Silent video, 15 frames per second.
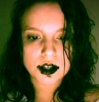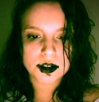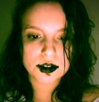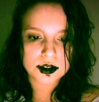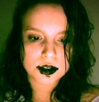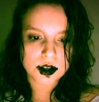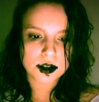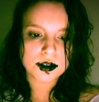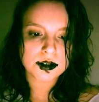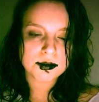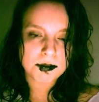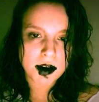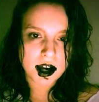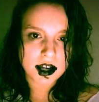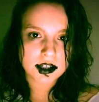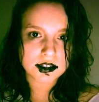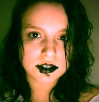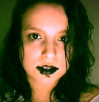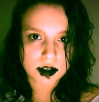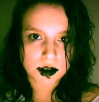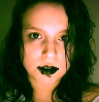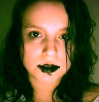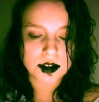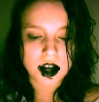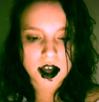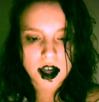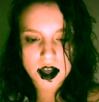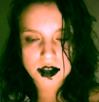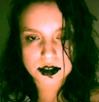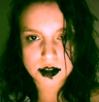You sold my soul,
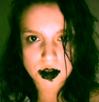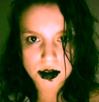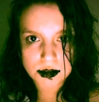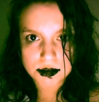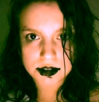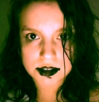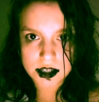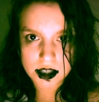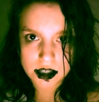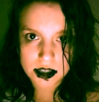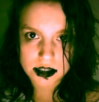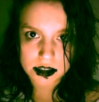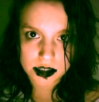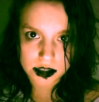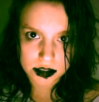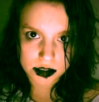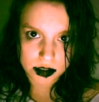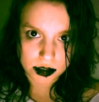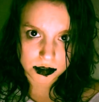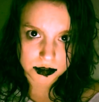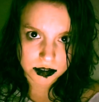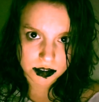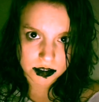so cynical.